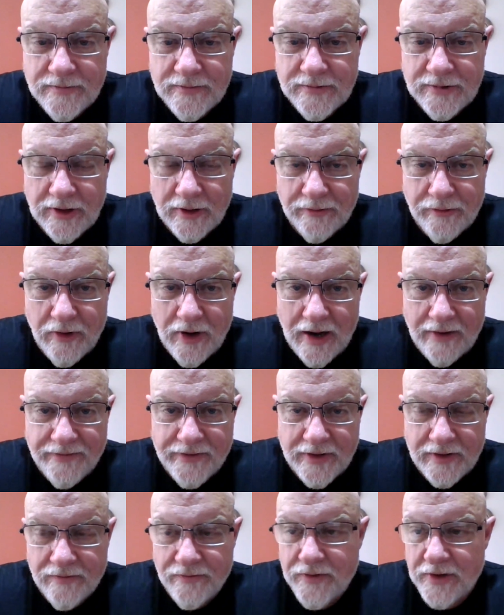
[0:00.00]

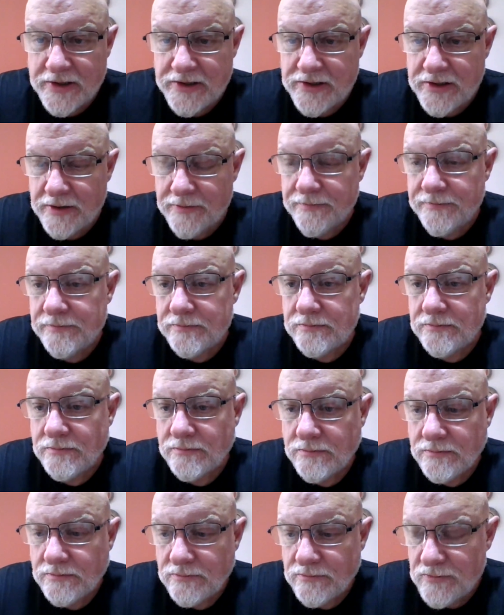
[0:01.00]
Lovecraftian fiction,
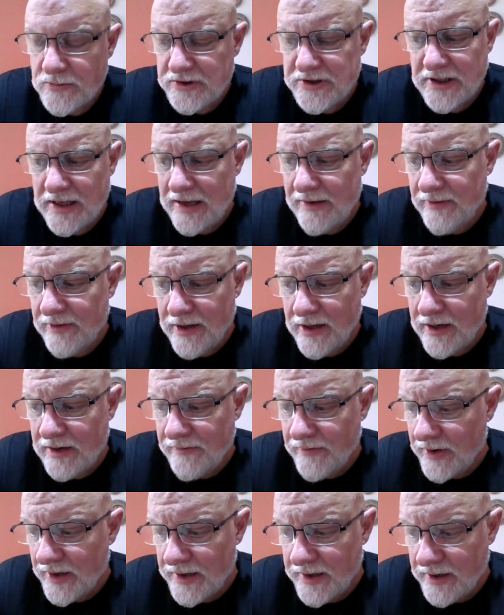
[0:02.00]
which I have a lot
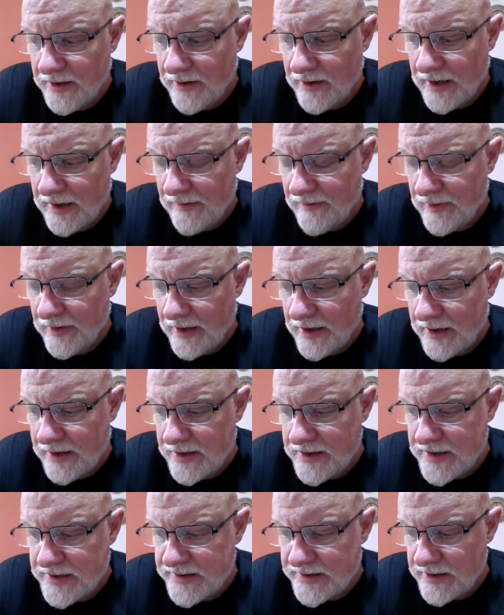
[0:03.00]
of on here. I have a lot of
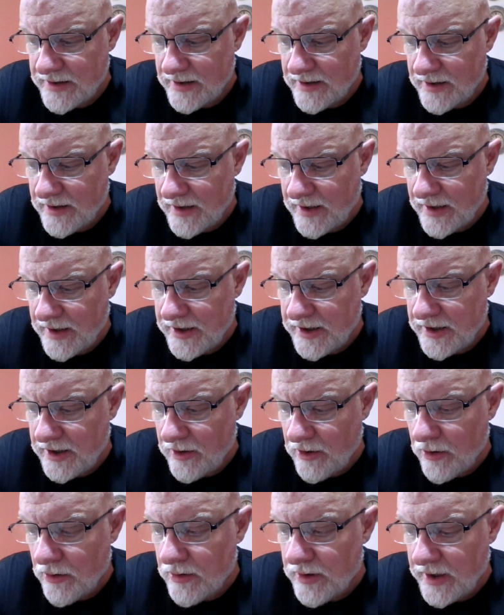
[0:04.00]
these
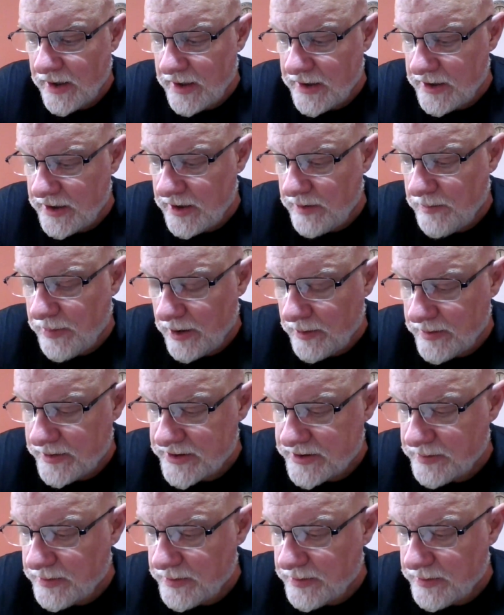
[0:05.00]
early indie published